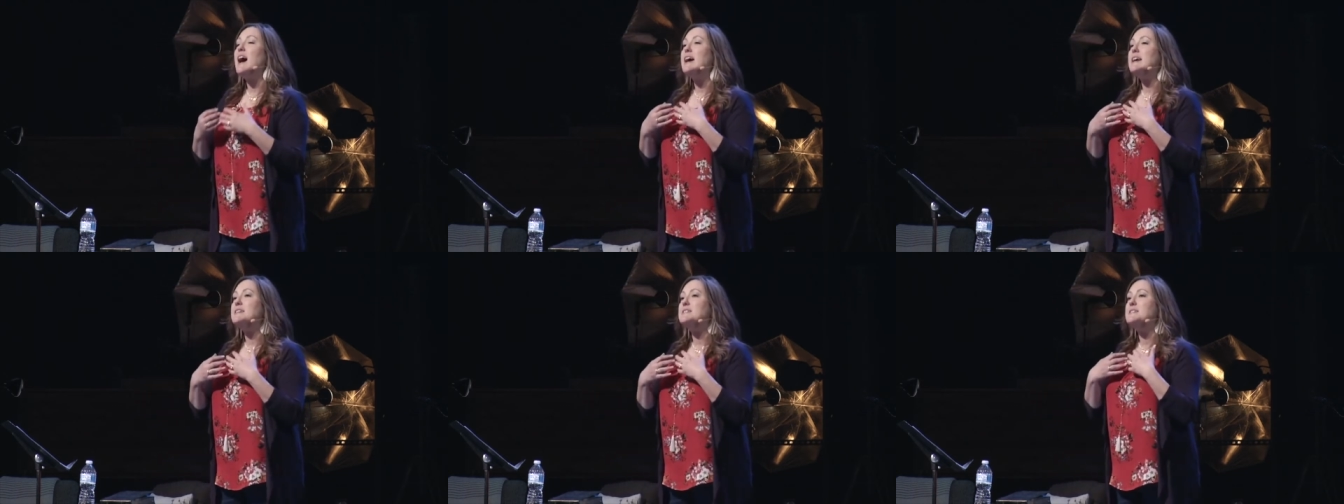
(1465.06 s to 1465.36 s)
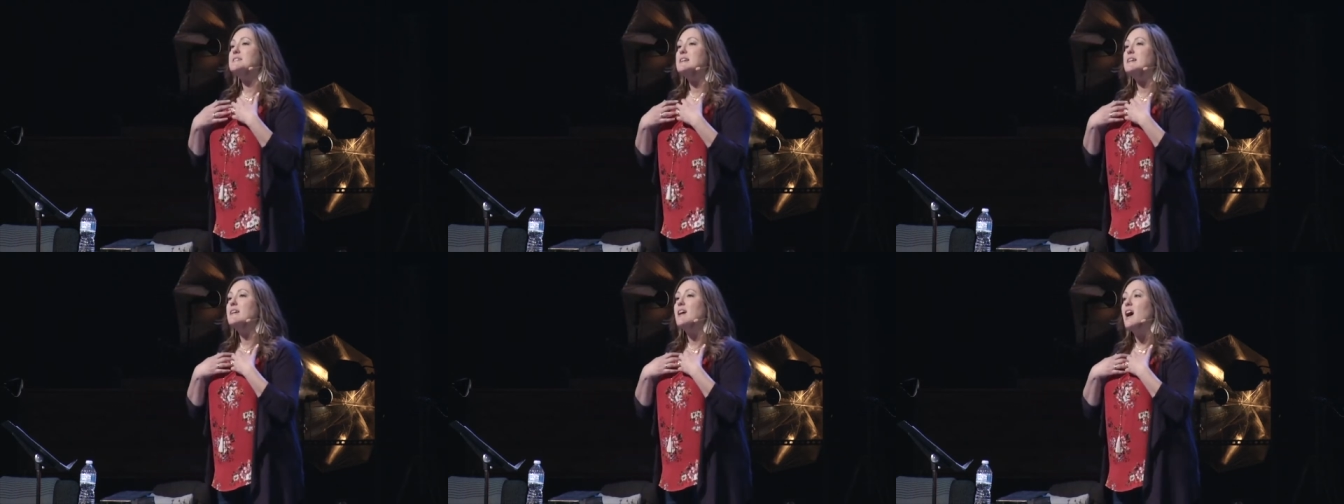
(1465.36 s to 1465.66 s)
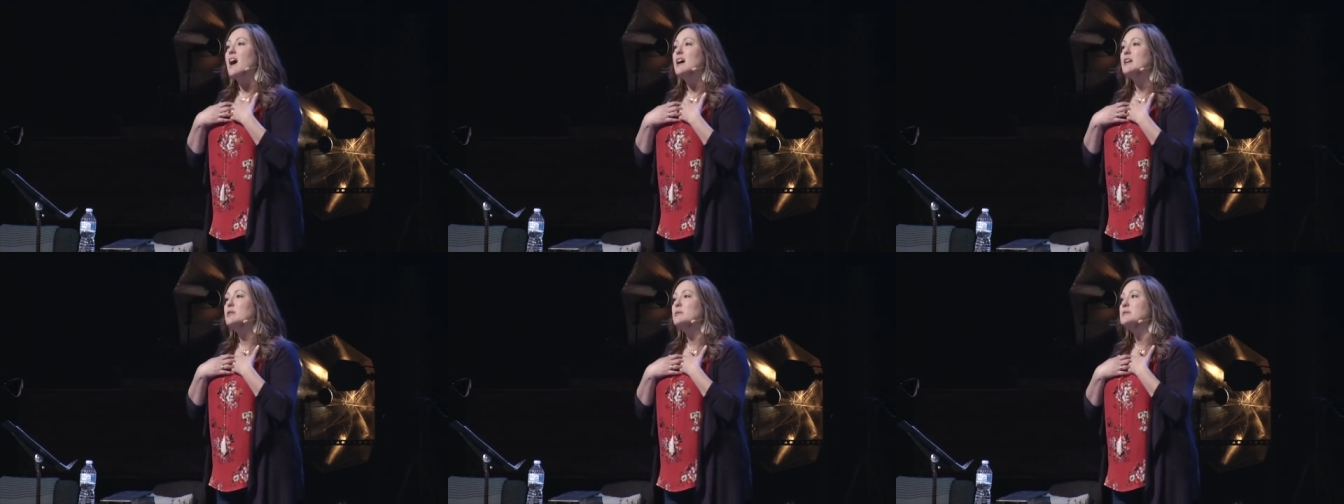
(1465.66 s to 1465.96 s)
I see a
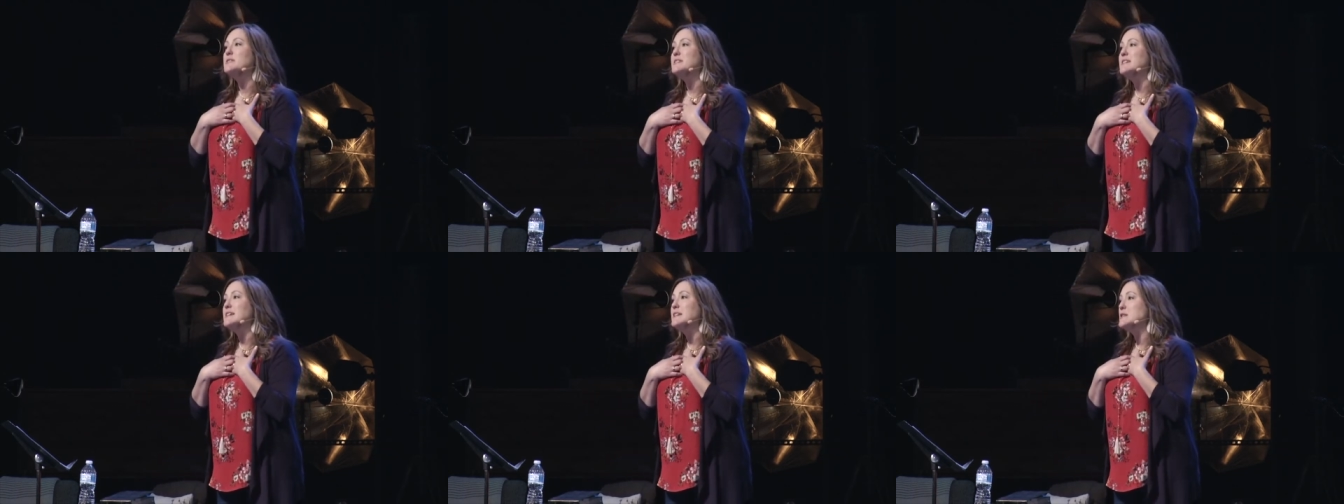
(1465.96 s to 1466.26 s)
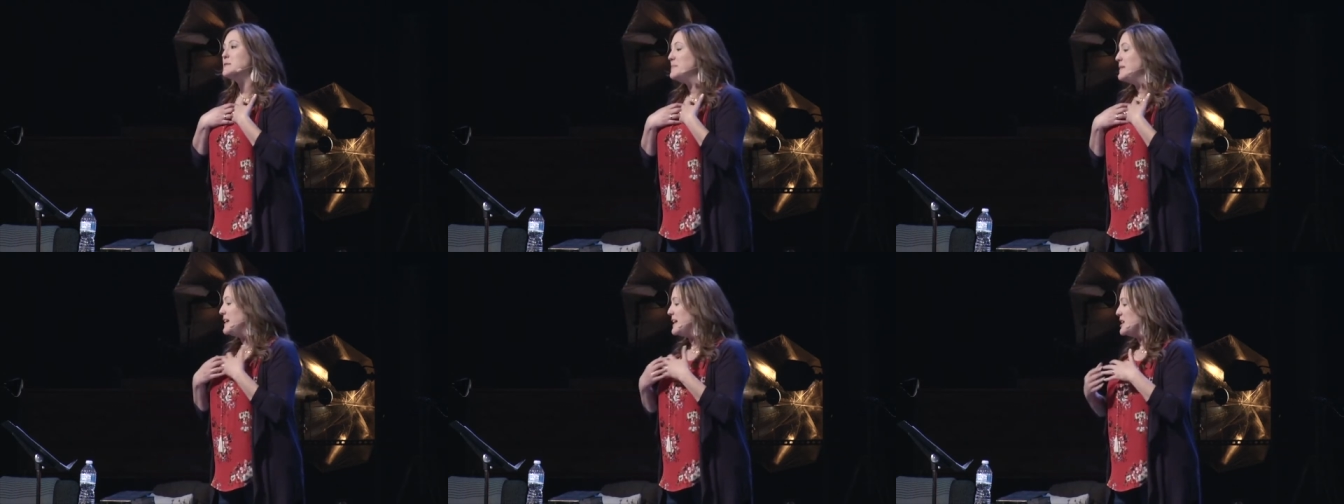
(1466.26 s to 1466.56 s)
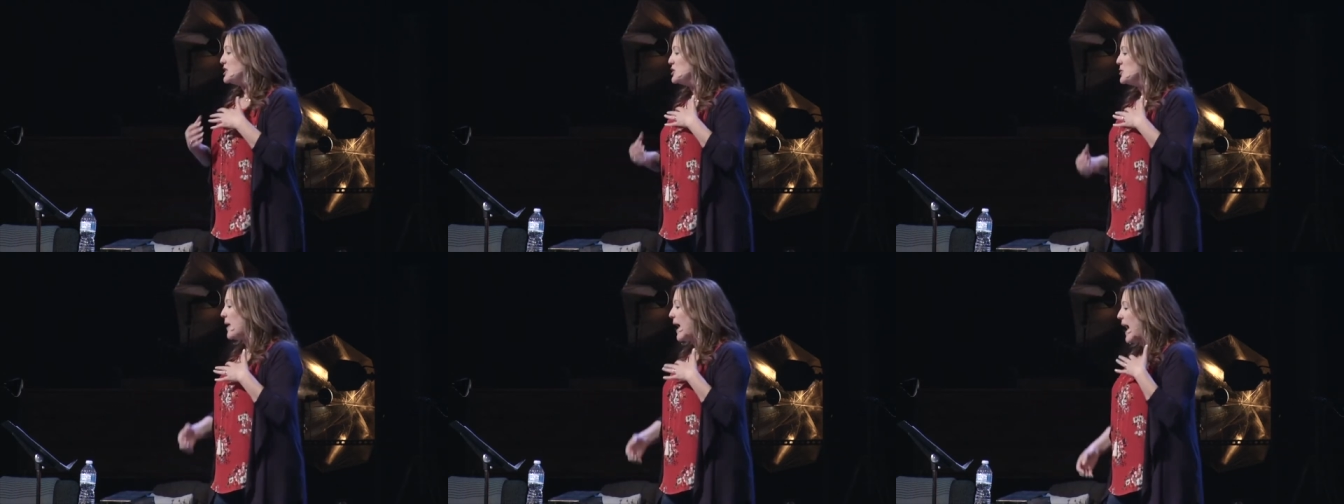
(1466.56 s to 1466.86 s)
God who sees
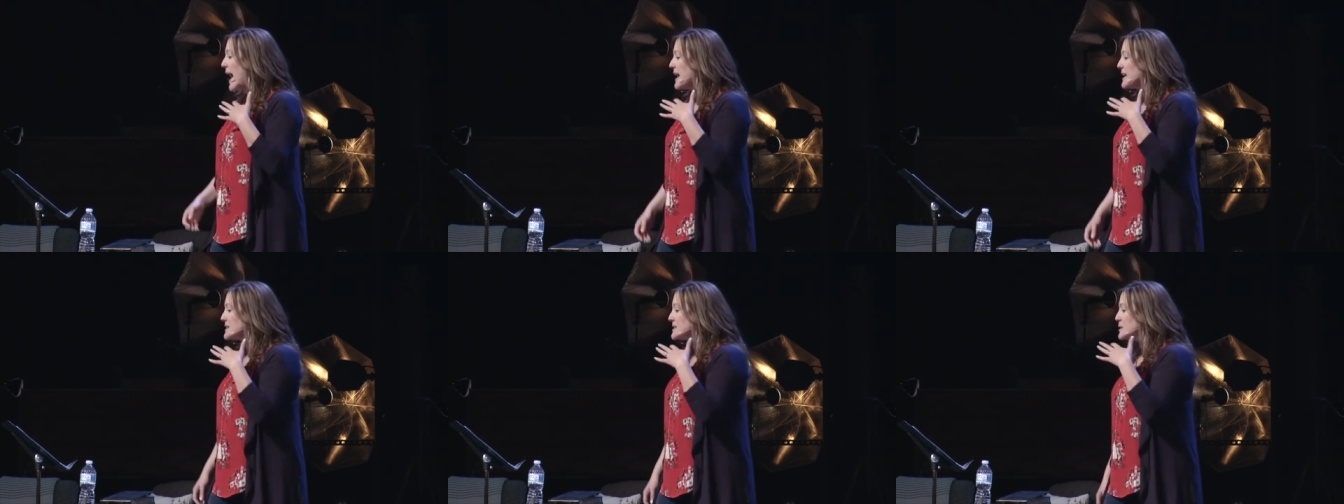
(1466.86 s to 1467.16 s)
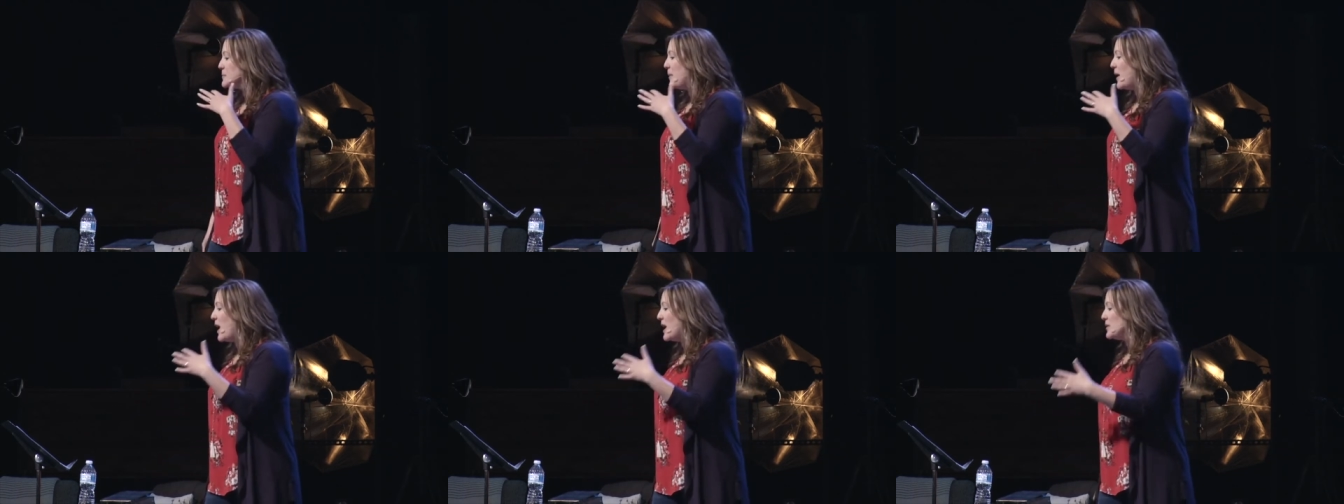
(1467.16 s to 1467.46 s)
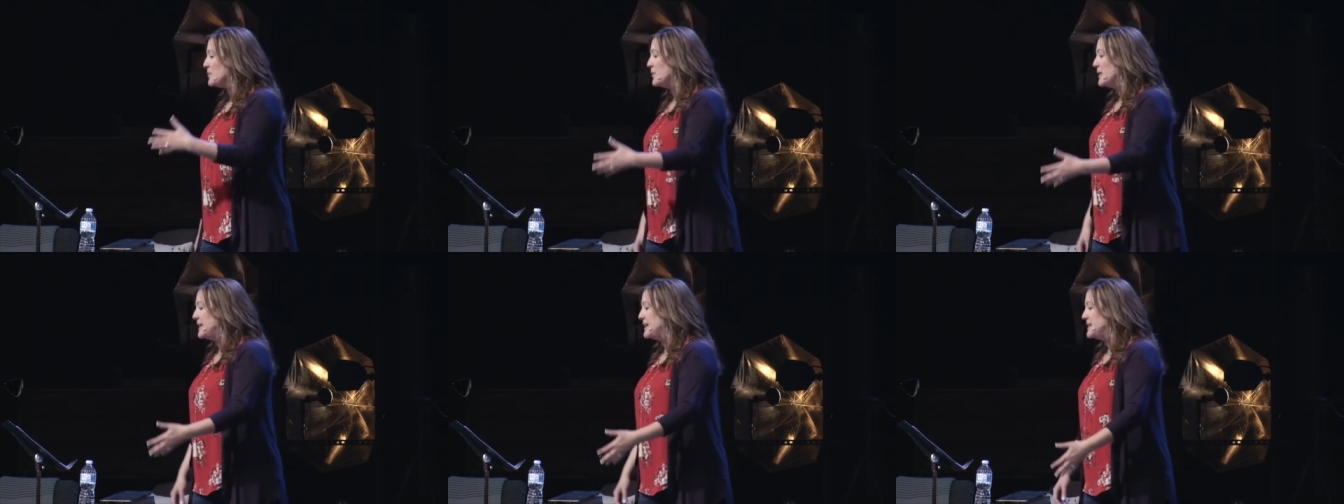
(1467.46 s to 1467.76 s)
me and who acts
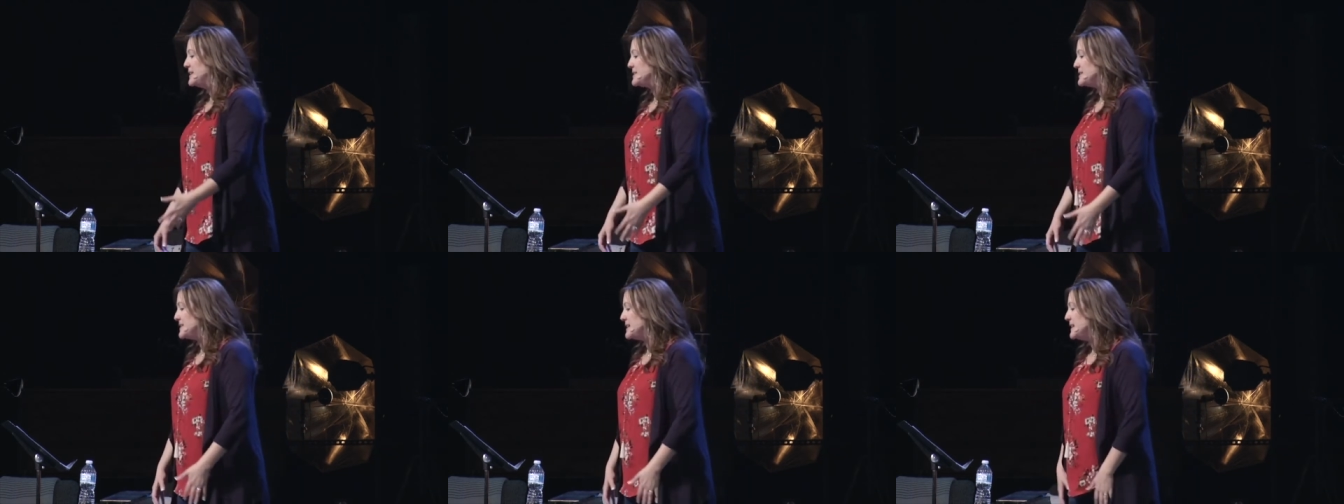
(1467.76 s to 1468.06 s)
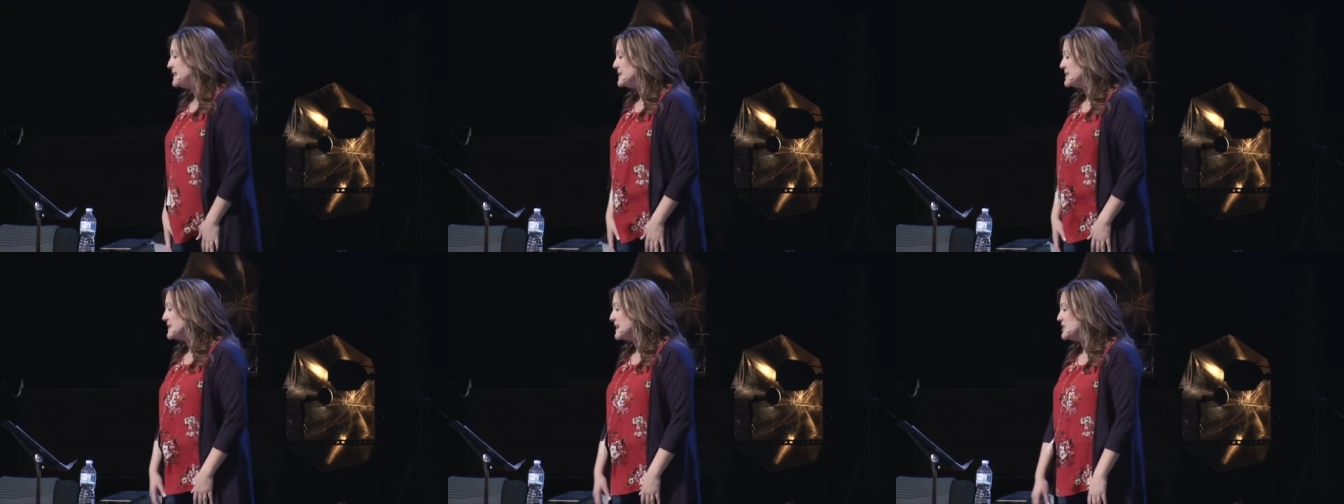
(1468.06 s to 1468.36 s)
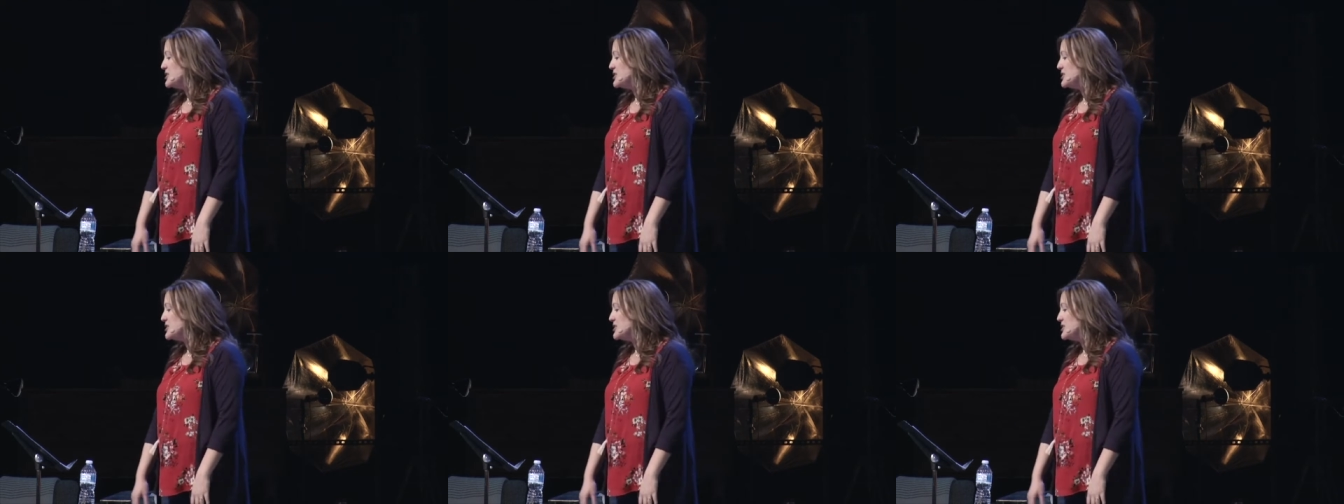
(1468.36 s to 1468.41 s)
upon what he sees.